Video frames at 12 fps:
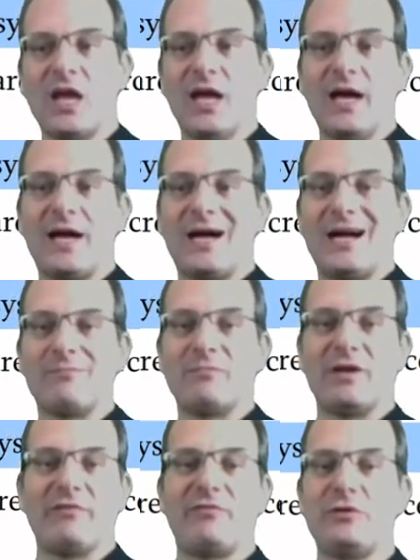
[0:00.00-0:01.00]

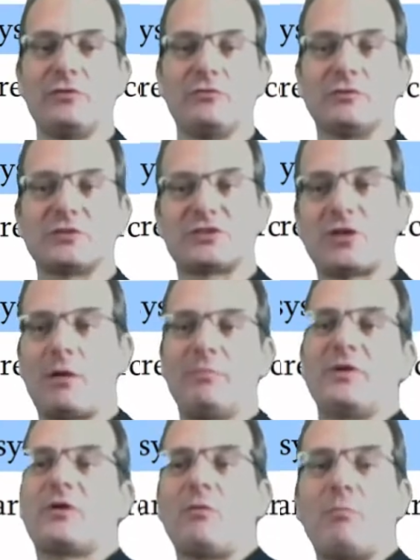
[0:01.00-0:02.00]
If you stop the
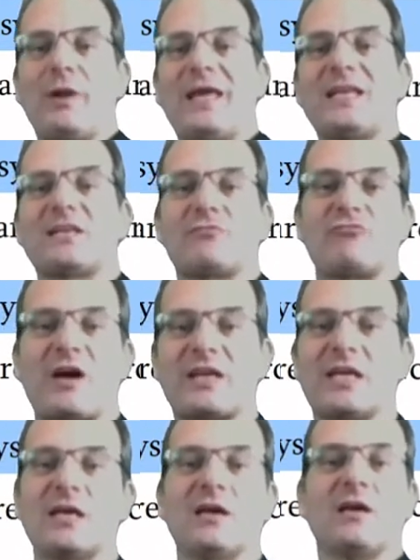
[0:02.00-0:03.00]
complete
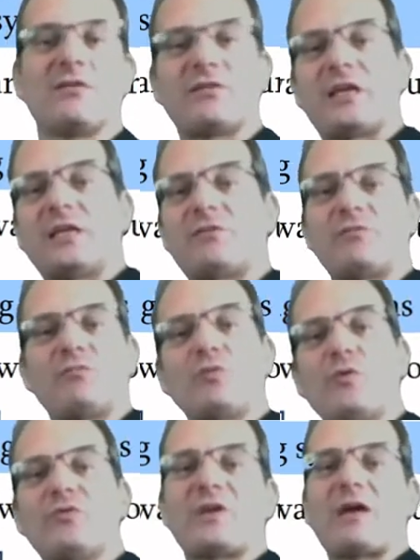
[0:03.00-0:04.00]
running, then it
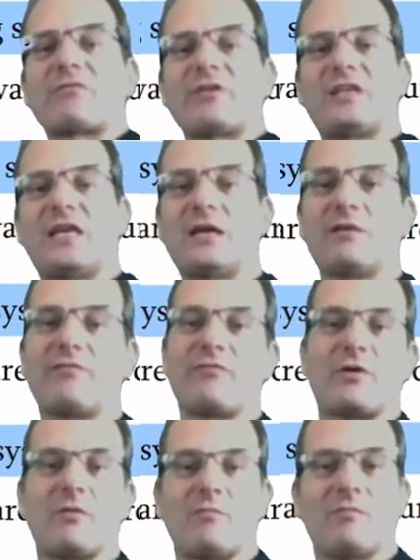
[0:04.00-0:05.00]
removes everything
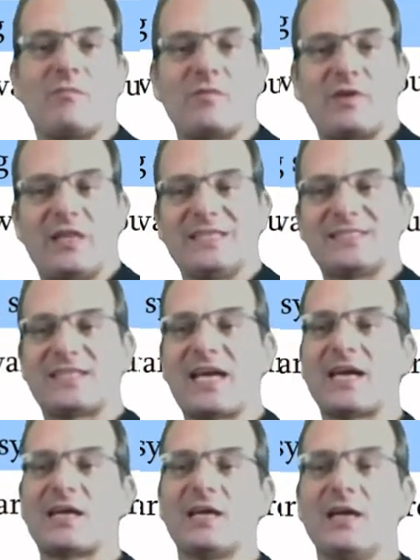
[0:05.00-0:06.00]
from the
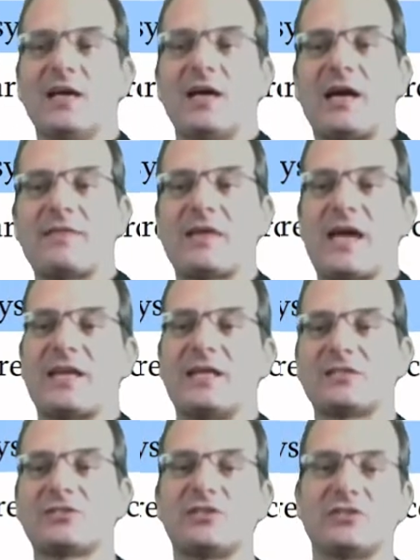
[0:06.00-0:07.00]
stack, and then
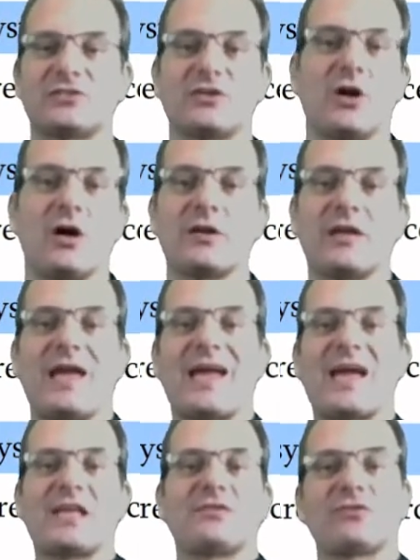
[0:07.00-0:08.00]
it's gone,
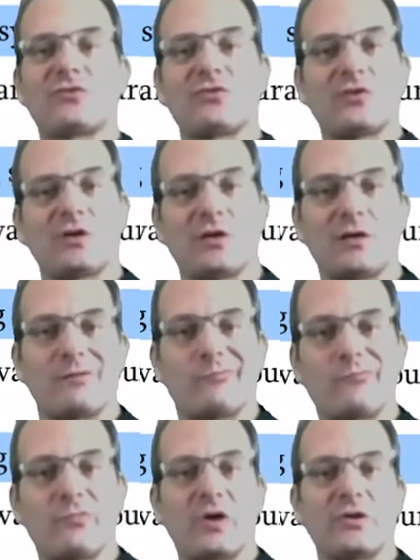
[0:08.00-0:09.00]
and
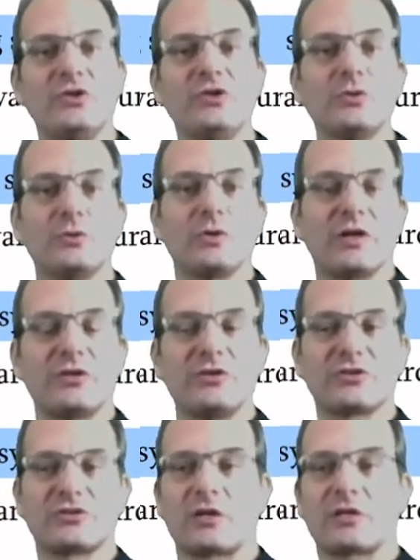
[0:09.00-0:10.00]
a new
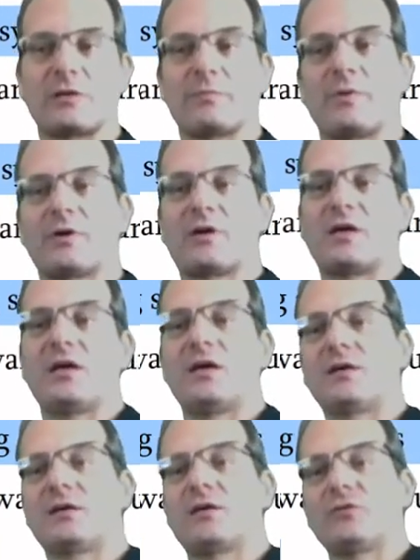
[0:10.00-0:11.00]
startup
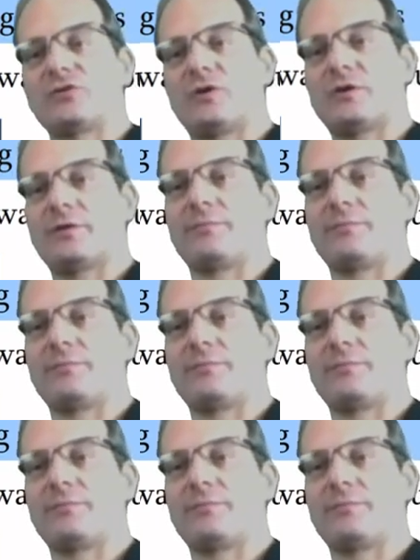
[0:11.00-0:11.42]
goes on.